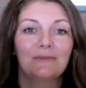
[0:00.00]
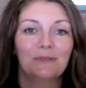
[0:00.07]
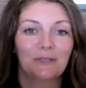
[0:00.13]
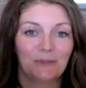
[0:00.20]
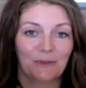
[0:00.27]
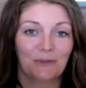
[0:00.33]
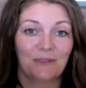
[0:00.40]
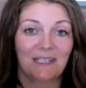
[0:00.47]

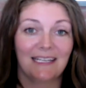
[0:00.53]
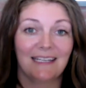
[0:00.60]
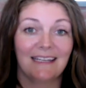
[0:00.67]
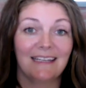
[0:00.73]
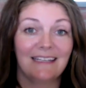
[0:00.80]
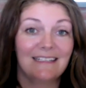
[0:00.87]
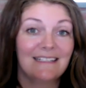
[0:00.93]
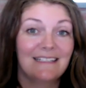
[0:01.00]
recruiting
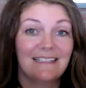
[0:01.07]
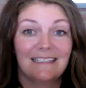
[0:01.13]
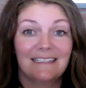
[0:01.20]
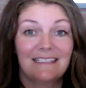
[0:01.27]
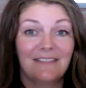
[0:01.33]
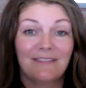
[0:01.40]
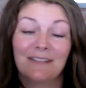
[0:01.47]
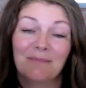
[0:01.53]
is a
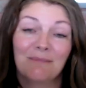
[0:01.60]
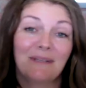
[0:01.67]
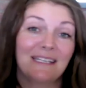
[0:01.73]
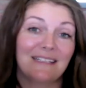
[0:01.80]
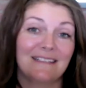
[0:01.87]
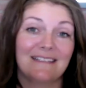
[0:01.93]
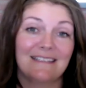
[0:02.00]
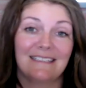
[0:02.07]
different
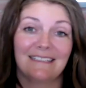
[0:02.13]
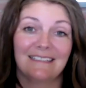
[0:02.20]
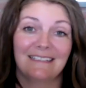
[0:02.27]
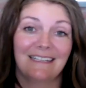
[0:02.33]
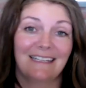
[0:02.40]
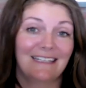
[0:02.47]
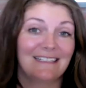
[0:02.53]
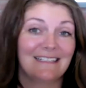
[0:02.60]
beast
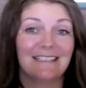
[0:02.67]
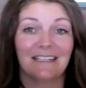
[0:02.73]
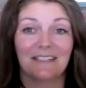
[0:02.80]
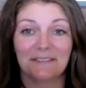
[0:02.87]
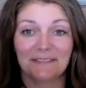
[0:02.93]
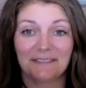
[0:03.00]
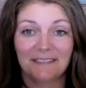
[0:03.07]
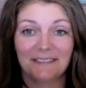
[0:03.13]
in itself.